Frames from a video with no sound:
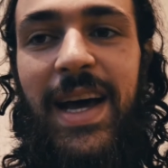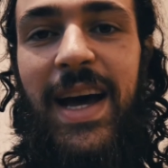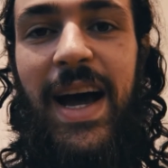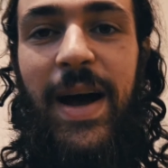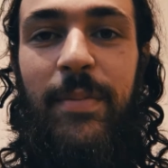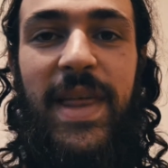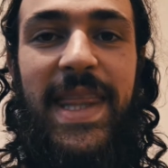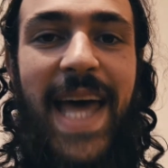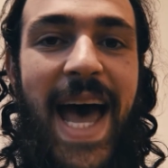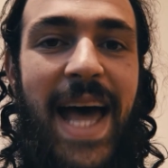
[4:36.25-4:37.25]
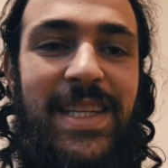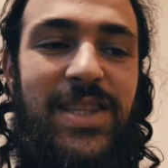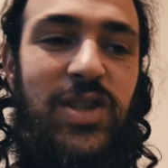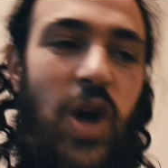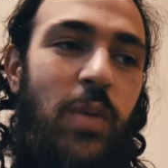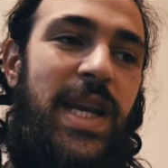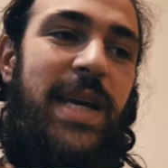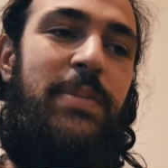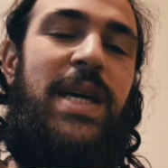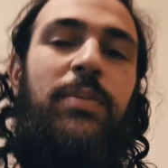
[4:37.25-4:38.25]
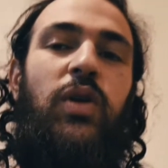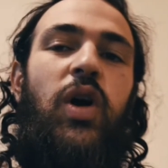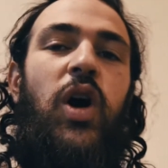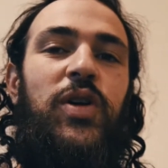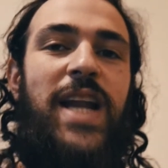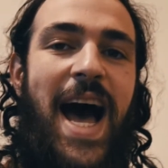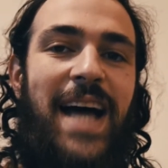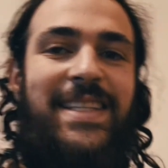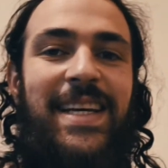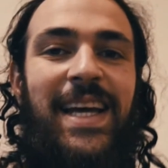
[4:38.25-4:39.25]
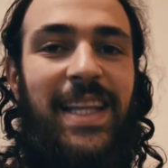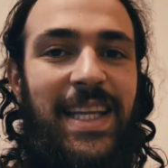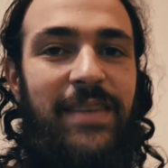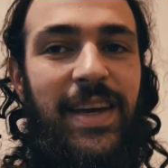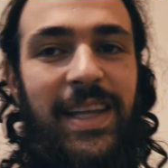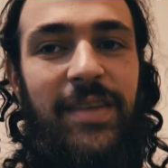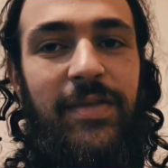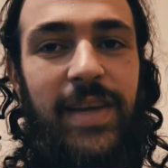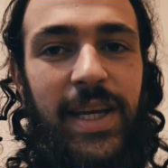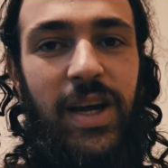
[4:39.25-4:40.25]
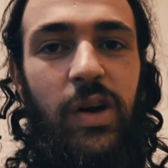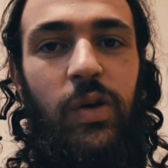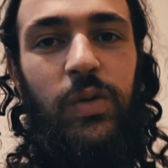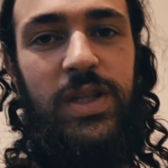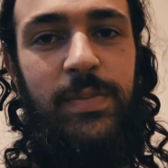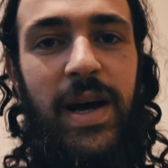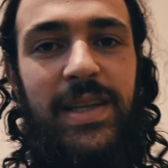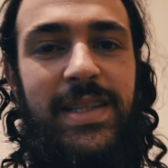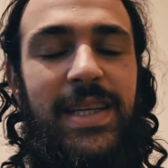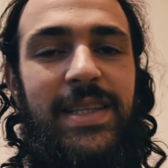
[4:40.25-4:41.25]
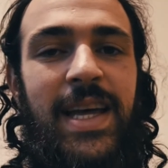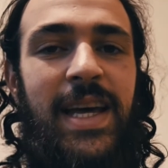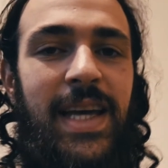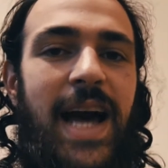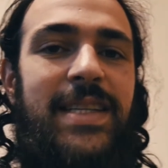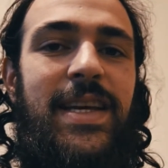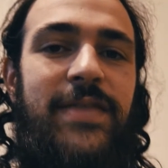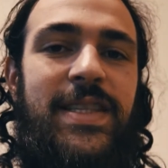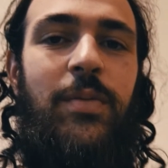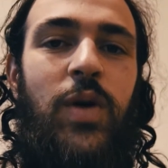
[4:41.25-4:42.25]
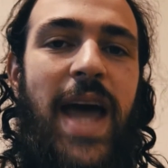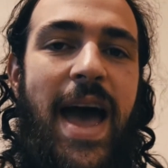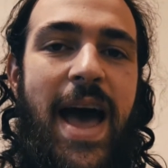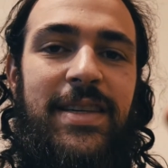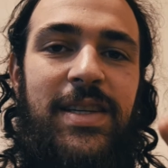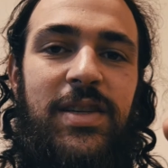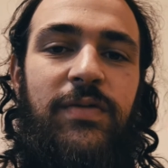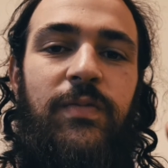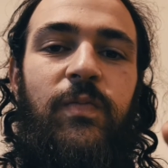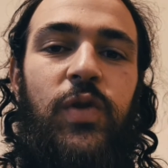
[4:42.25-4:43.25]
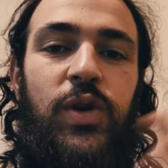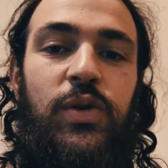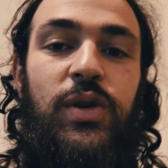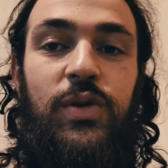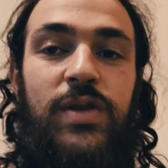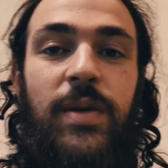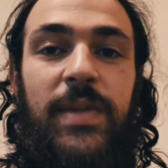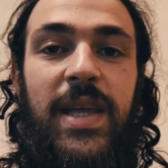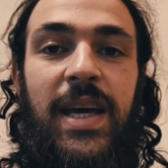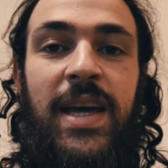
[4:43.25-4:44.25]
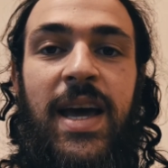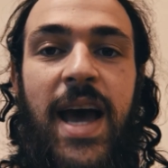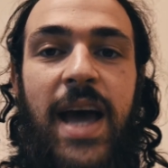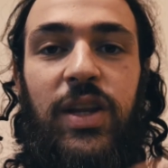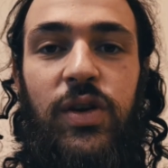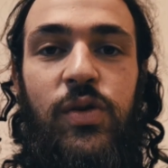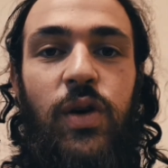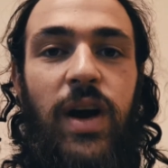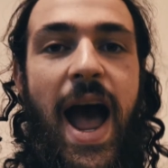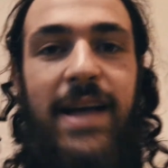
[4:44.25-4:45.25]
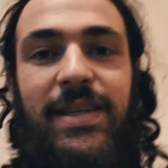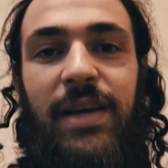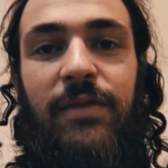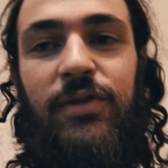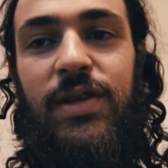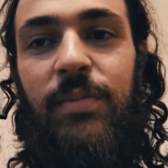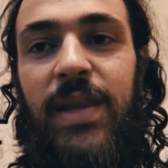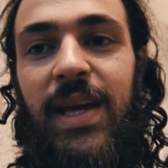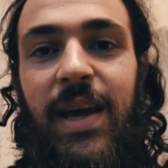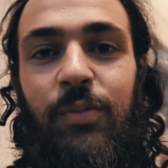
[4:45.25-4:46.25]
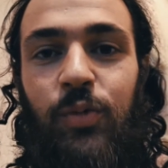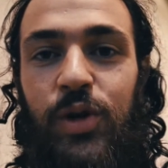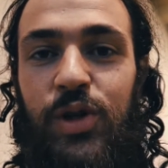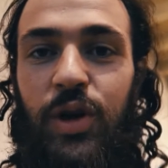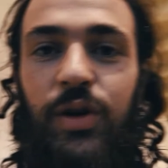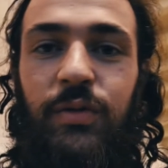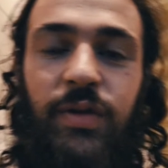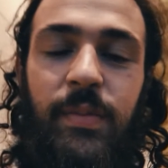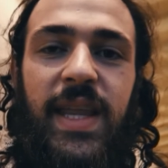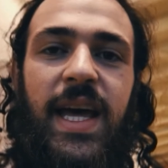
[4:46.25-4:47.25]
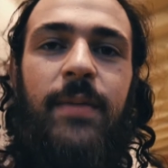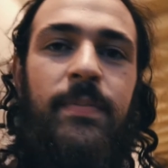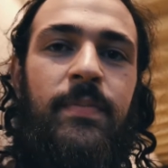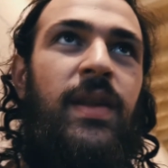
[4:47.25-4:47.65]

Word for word: um, that so many people are not leaving the video responses. Guys, if someone asks for you to do something and you are asking for something in return from them,